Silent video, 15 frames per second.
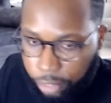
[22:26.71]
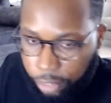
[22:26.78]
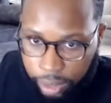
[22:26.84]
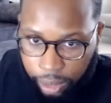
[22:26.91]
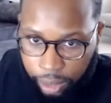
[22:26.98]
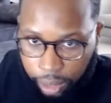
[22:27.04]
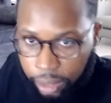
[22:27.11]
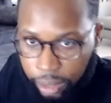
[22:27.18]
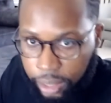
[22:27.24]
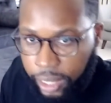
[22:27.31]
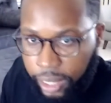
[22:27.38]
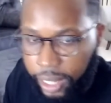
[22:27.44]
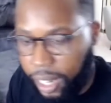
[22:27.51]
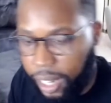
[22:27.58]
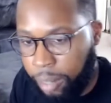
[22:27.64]
if I start
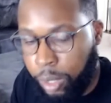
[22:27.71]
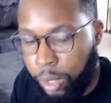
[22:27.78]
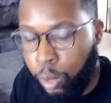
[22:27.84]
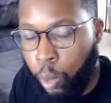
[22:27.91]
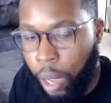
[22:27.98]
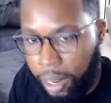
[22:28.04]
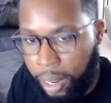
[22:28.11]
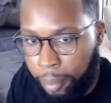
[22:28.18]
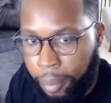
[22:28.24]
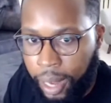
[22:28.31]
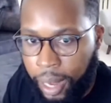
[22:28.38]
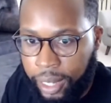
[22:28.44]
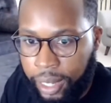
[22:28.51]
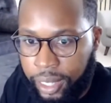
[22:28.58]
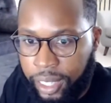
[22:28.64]
looking, I got to be quiet
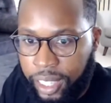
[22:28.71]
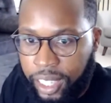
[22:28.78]
about it,